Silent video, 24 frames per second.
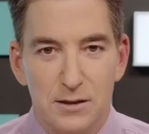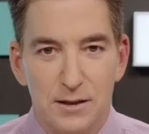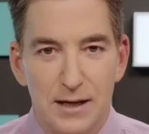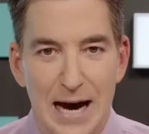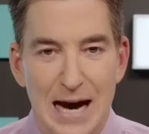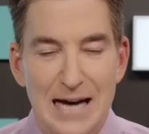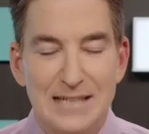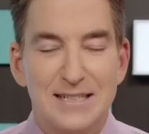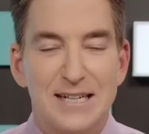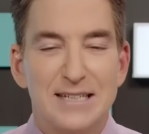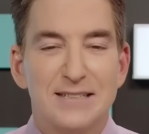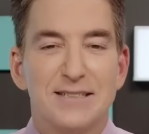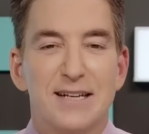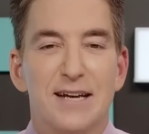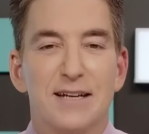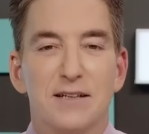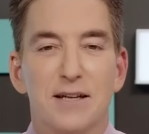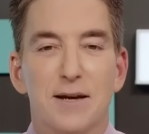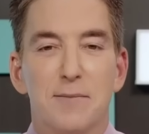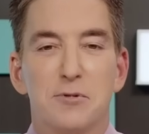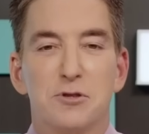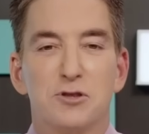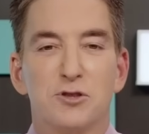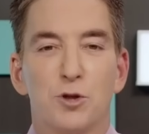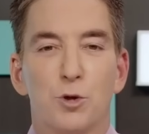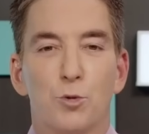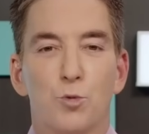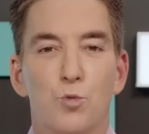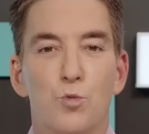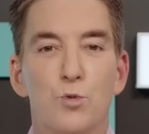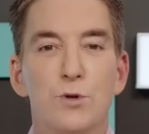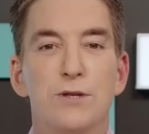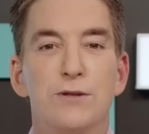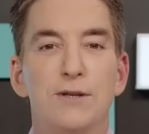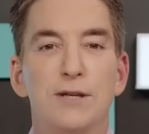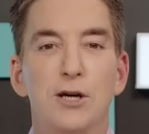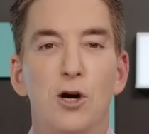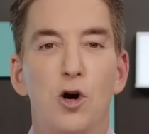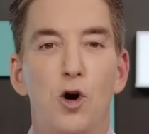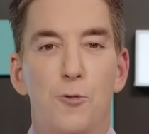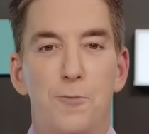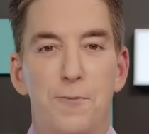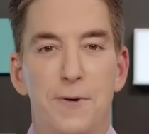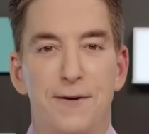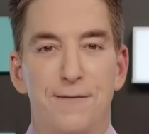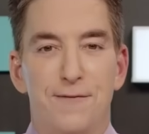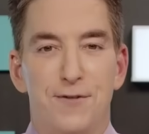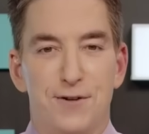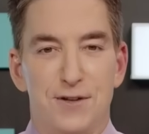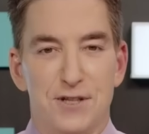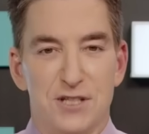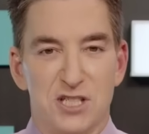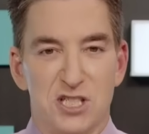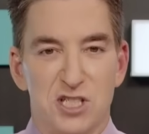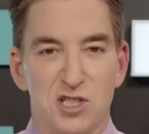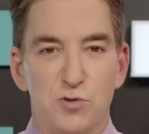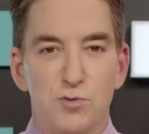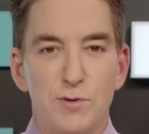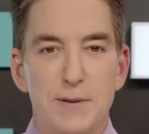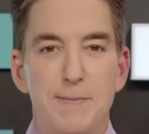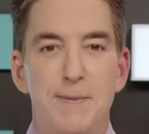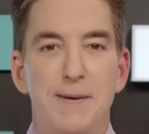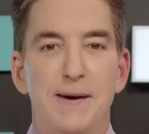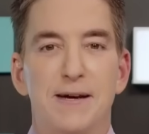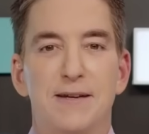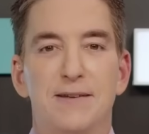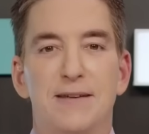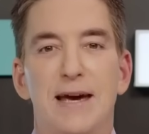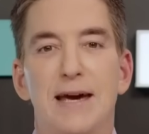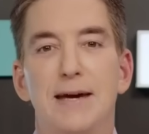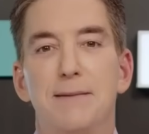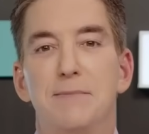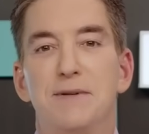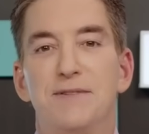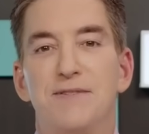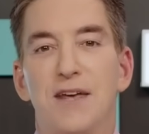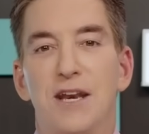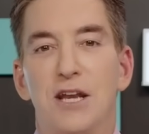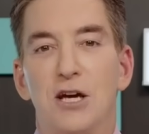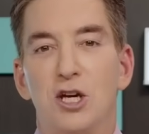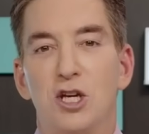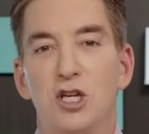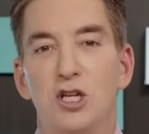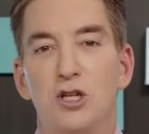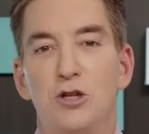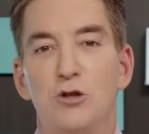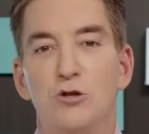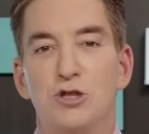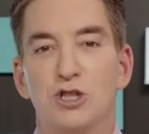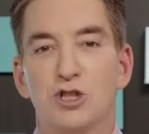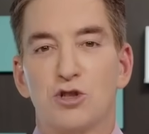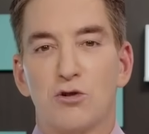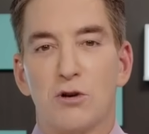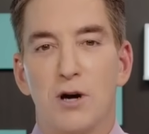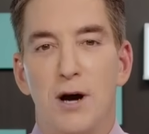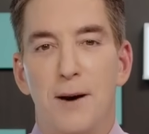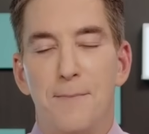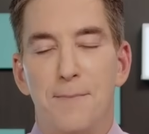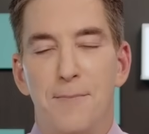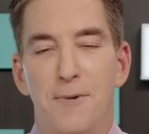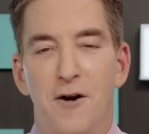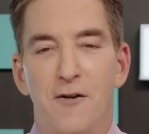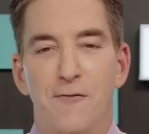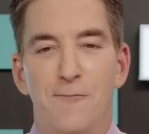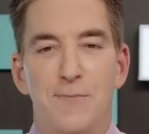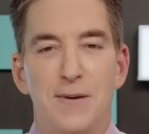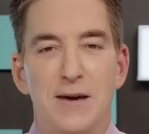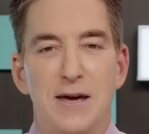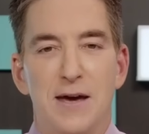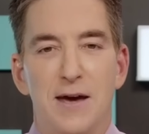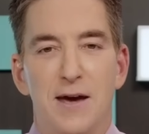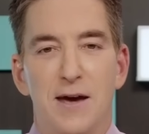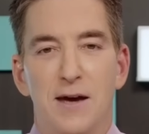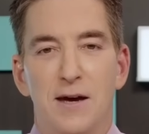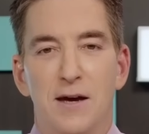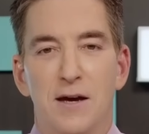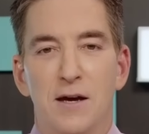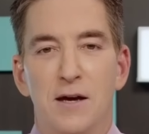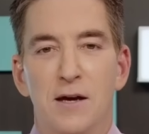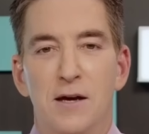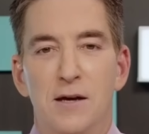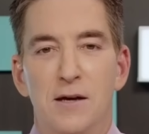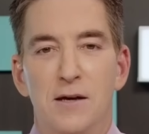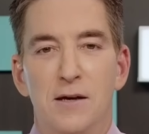As I said, liberals were really hoping for this sweeping indictment that accused Trump of being